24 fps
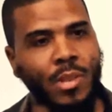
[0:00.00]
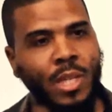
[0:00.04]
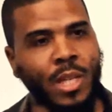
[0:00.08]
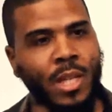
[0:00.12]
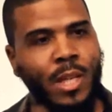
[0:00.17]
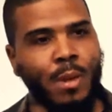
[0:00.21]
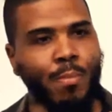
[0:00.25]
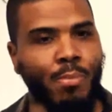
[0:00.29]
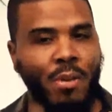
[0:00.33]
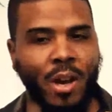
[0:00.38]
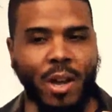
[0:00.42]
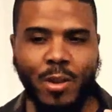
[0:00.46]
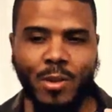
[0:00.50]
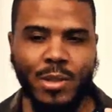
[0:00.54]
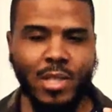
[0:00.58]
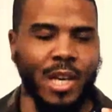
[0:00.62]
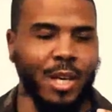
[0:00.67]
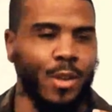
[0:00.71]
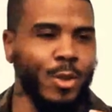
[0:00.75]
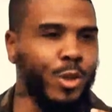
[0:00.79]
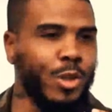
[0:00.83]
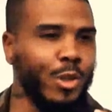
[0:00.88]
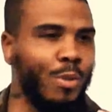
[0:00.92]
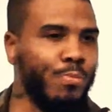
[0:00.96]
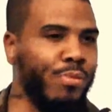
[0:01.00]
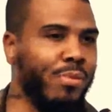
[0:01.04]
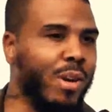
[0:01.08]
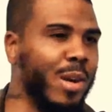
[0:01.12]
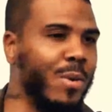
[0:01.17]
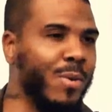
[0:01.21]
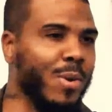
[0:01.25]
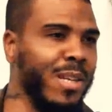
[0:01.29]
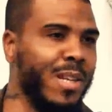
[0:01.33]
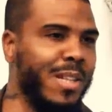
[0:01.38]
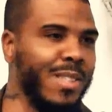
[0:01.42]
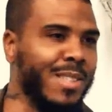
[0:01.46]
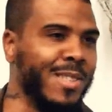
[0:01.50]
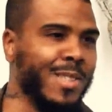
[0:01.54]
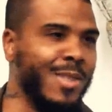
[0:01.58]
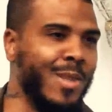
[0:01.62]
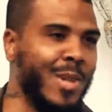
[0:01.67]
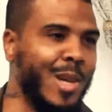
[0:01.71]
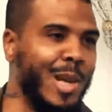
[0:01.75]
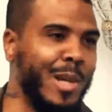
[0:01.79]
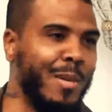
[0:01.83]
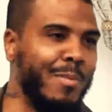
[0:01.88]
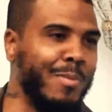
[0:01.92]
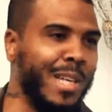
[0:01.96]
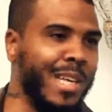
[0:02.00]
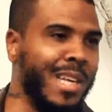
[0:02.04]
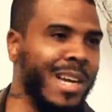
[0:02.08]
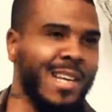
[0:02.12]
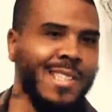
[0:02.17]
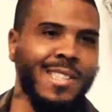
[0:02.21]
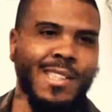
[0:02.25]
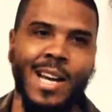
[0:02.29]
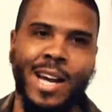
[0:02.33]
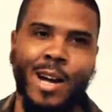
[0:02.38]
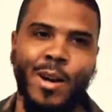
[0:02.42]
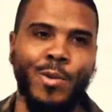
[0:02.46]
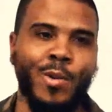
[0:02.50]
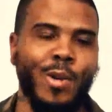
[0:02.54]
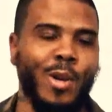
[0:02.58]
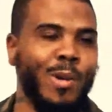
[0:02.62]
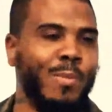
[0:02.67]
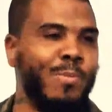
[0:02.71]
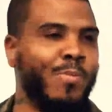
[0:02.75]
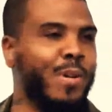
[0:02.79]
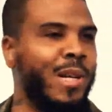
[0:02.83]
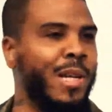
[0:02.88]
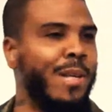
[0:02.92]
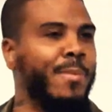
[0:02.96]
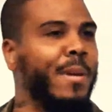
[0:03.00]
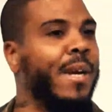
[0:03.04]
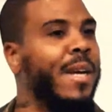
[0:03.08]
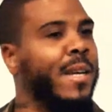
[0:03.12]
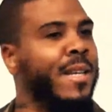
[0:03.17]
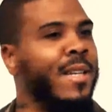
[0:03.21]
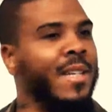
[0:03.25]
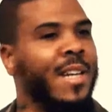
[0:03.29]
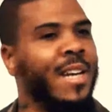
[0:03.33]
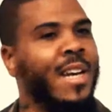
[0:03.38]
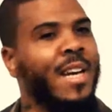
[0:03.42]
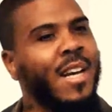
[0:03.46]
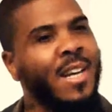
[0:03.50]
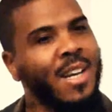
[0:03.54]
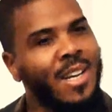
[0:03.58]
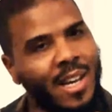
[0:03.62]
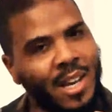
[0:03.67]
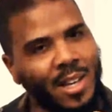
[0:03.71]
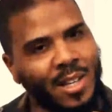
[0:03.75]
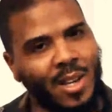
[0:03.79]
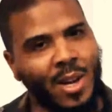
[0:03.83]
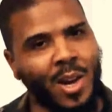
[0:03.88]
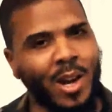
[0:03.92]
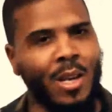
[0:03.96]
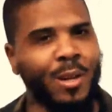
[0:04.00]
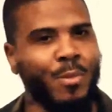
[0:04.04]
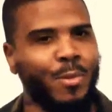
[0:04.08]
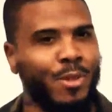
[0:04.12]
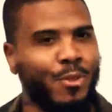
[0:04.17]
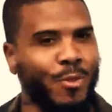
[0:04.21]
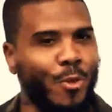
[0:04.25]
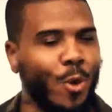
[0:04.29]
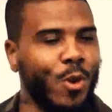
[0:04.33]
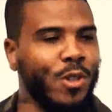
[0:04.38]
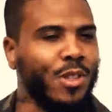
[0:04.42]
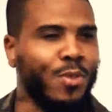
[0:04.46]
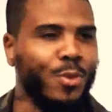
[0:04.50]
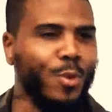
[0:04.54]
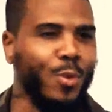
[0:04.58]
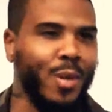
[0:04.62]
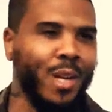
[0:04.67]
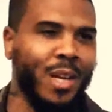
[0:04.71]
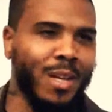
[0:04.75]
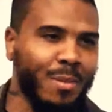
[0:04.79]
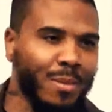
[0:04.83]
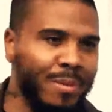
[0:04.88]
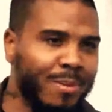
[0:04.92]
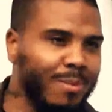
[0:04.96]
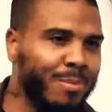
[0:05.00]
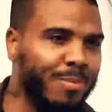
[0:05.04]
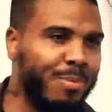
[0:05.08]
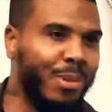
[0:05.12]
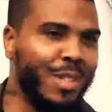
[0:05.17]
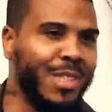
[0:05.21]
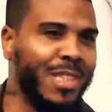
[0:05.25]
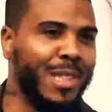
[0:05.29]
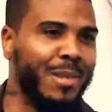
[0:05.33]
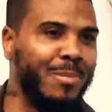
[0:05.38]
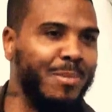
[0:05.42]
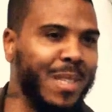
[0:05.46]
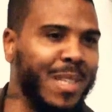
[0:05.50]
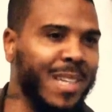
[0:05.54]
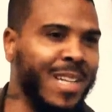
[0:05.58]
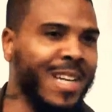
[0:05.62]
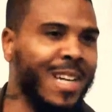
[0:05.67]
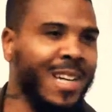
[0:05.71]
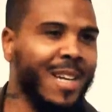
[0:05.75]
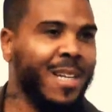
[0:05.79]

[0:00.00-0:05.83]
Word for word: And the brother was like, you should pray with us. You know what I mean? I was like, I don't know how to pray, man. He like, no, nah, he was forceful, like pushing me.